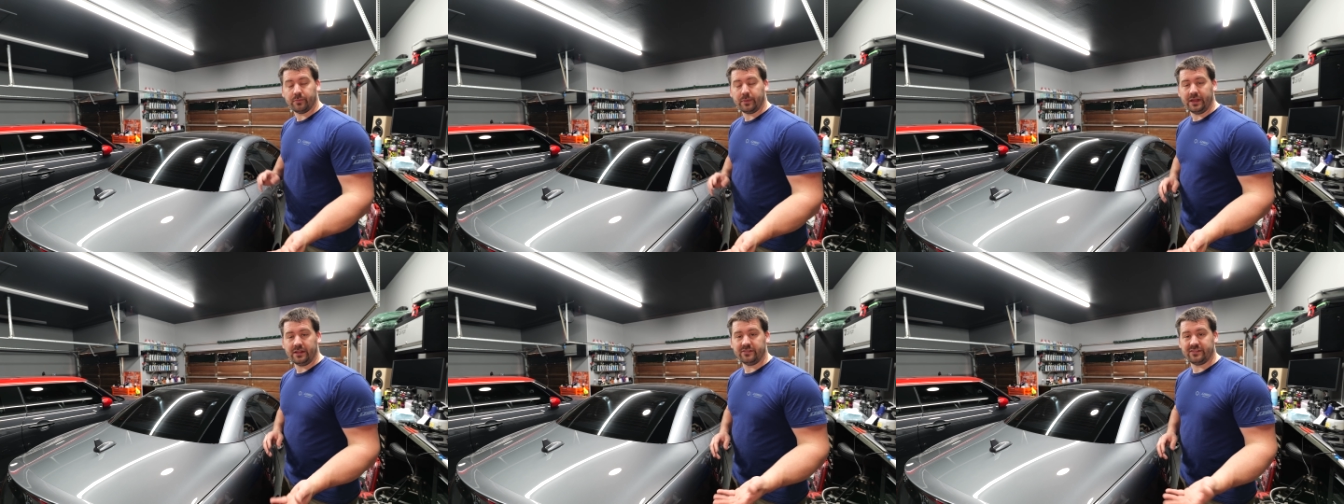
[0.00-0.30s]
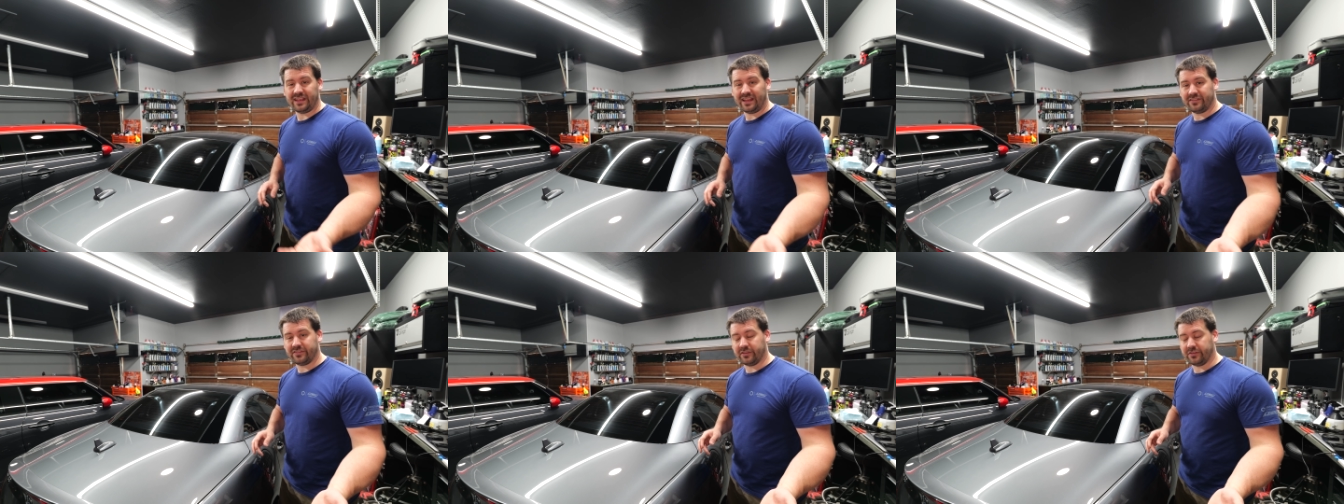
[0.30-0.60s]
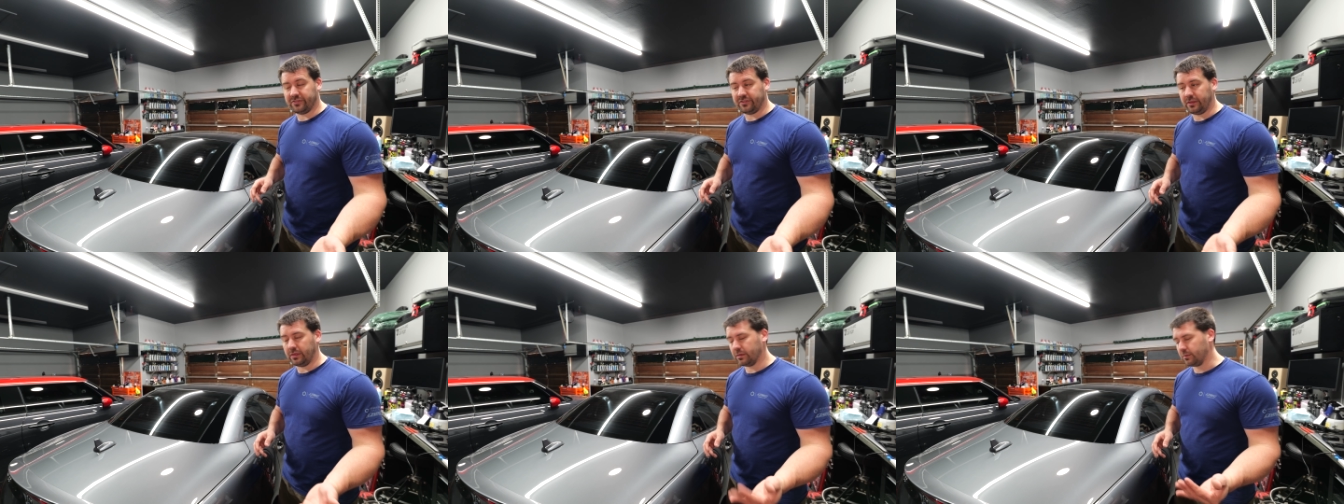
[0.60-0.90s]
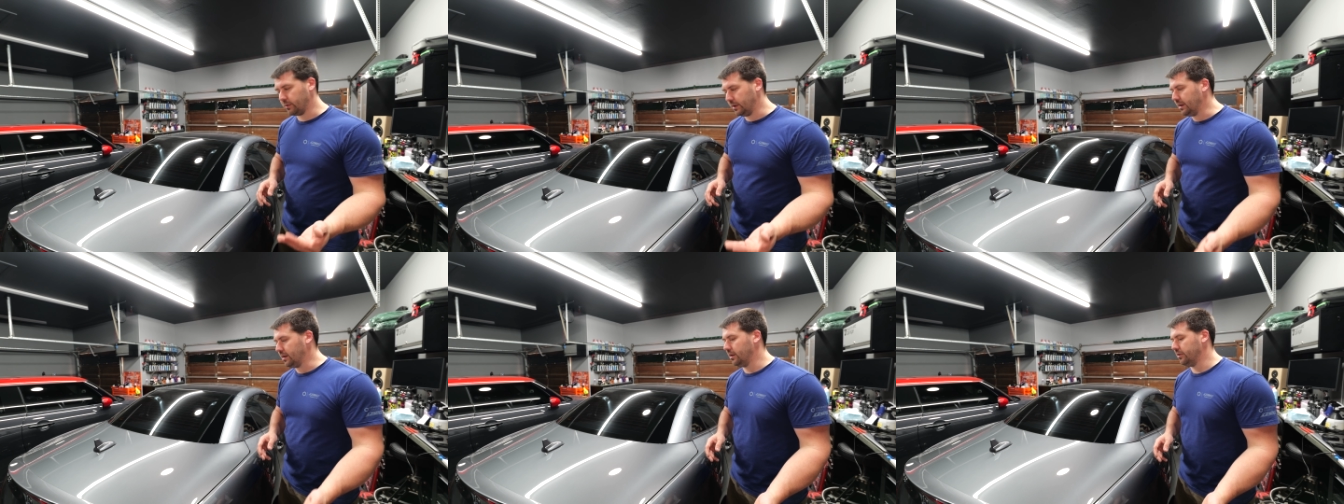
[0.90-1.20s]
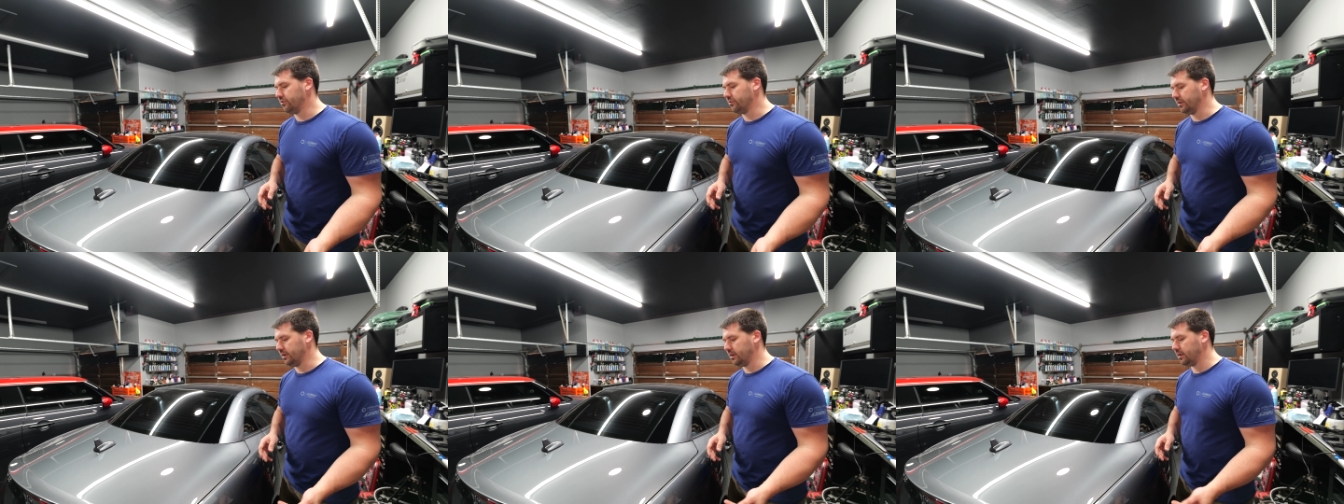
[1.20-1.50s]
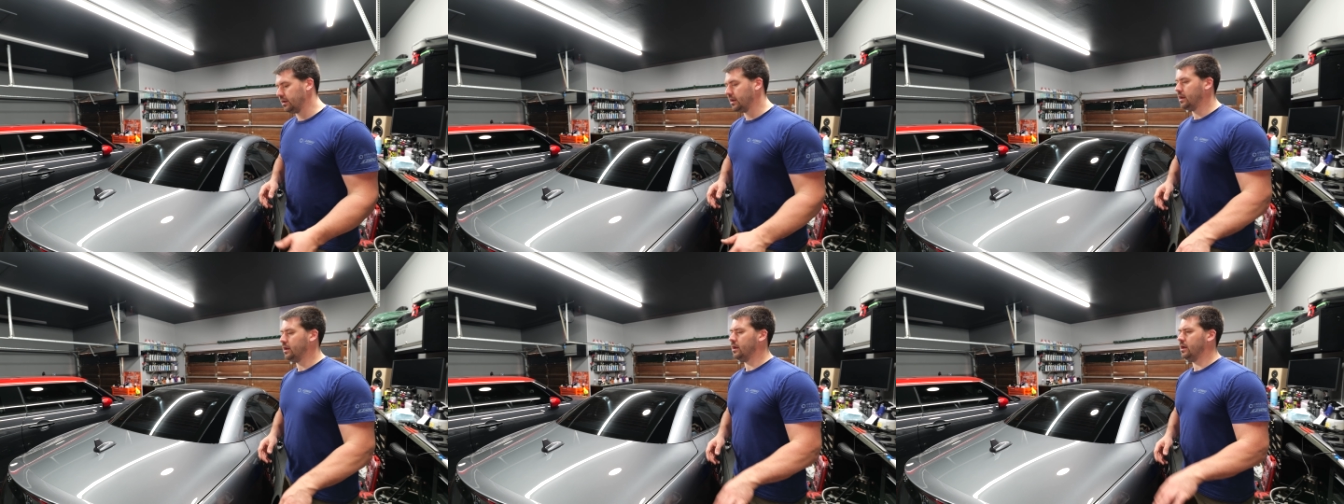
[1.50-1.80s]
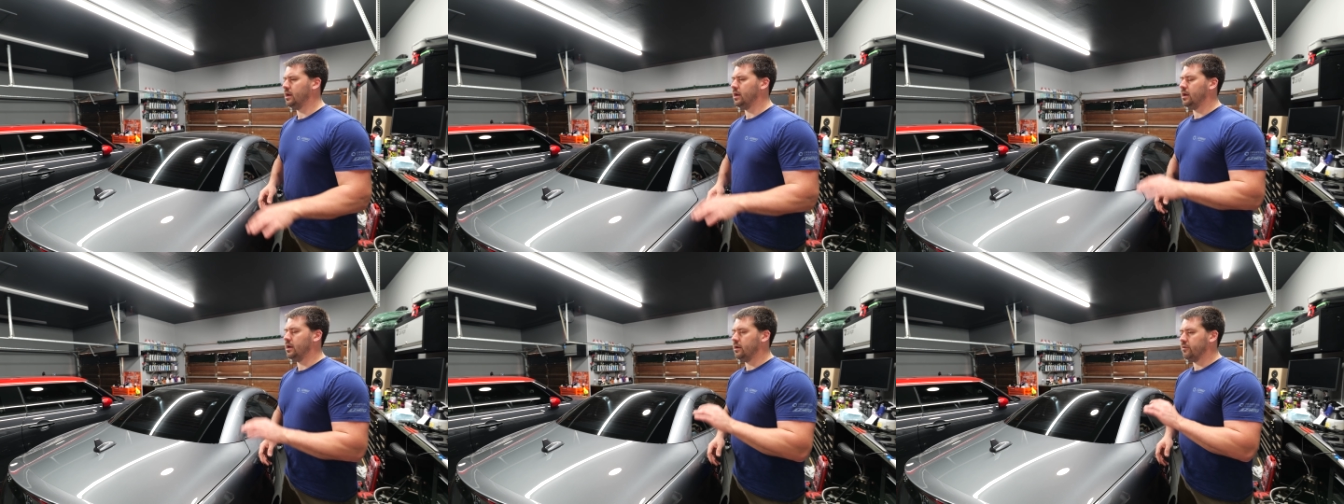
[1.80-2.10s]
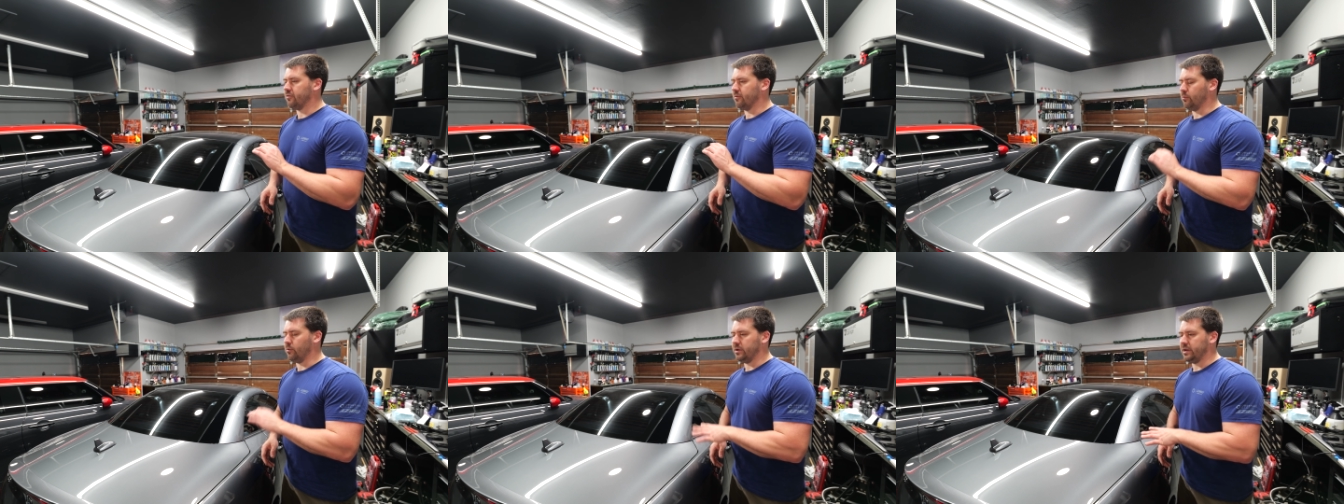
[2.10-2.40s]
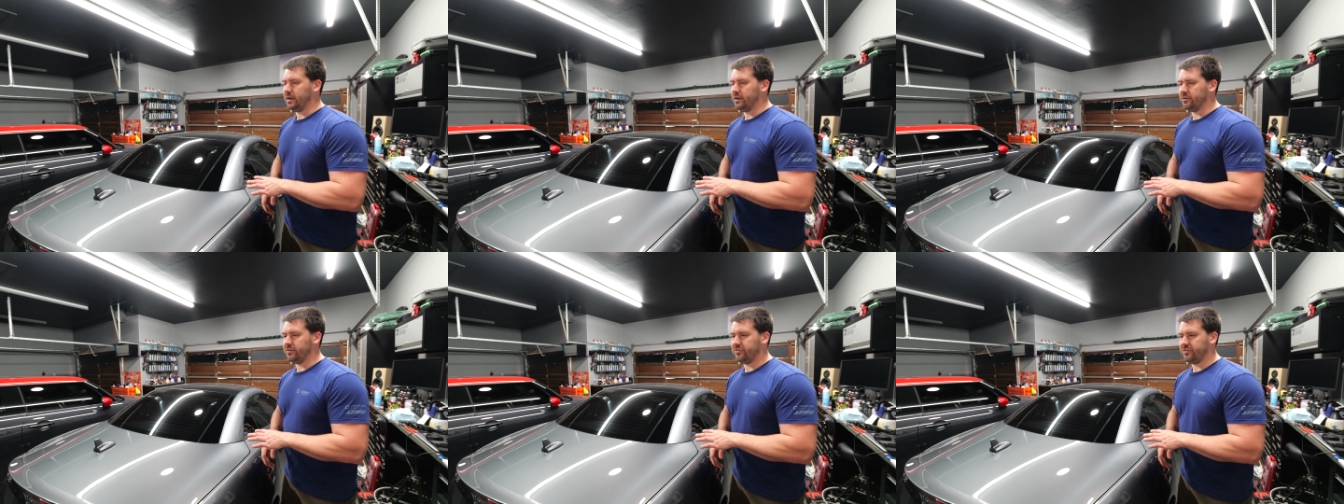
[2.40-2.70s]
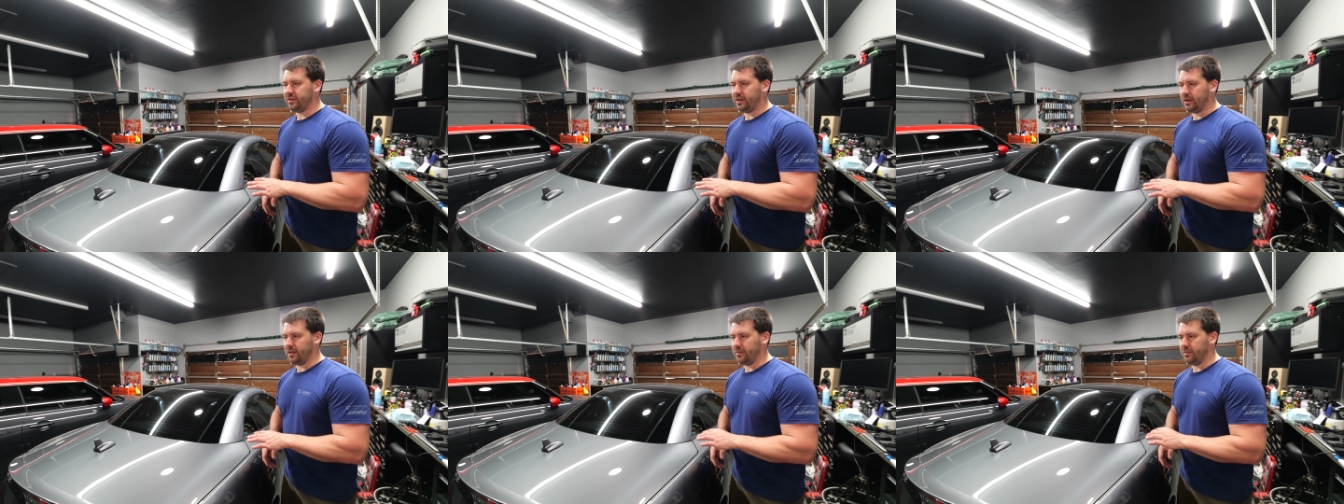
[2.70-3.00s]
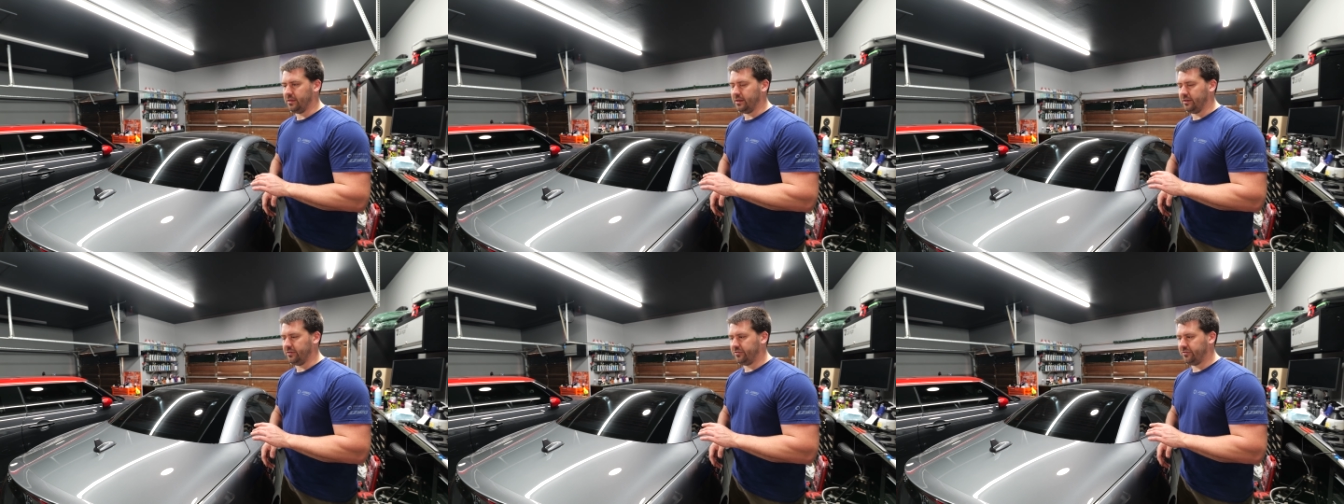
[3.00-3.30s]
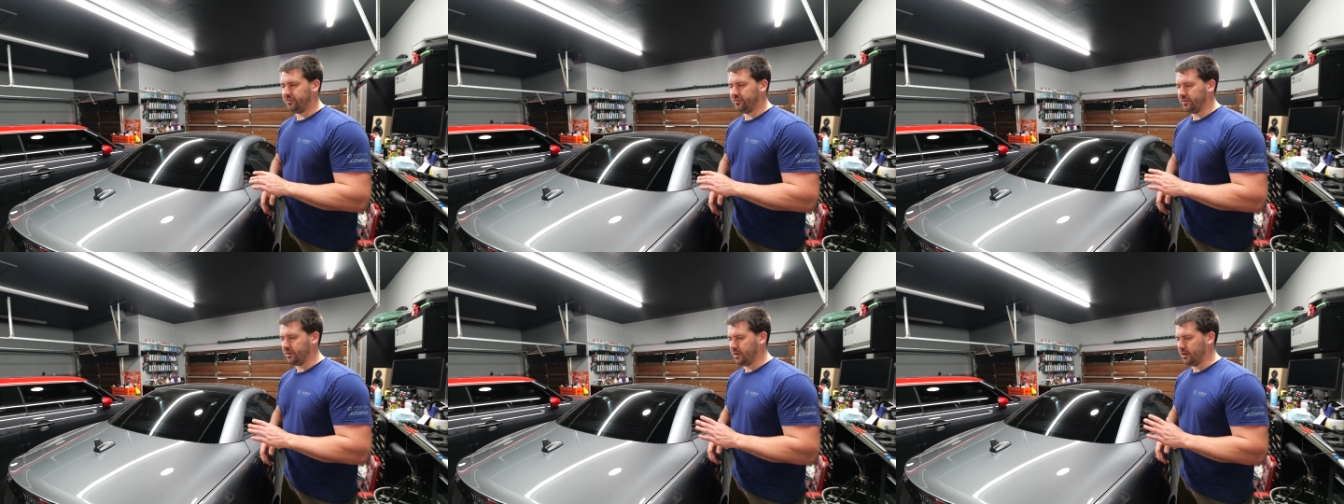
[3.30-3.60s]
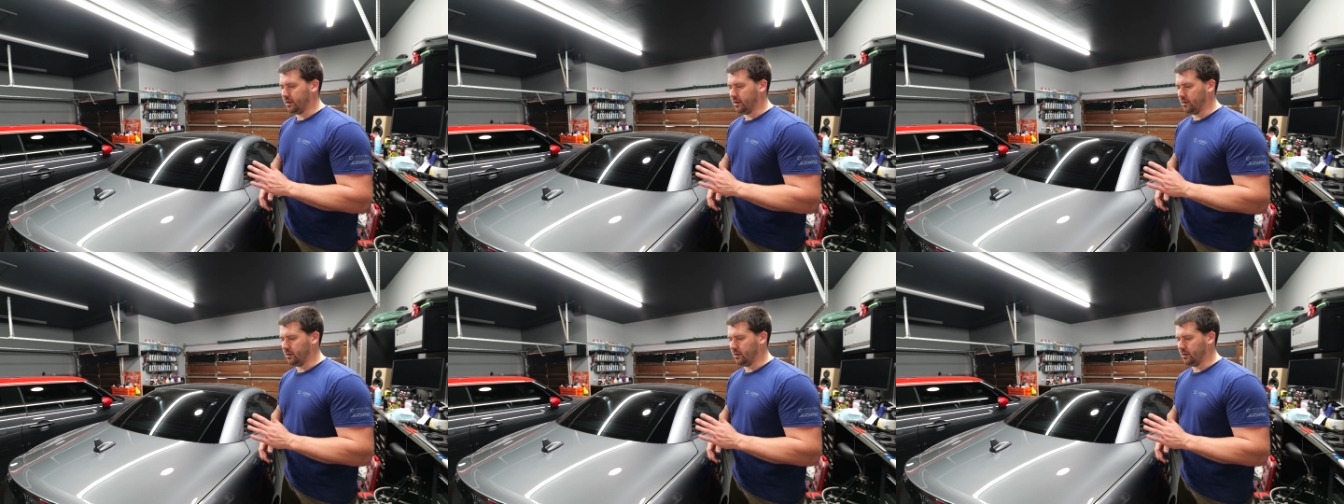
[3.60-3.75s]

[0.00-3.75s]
SLC300. From what I understand, this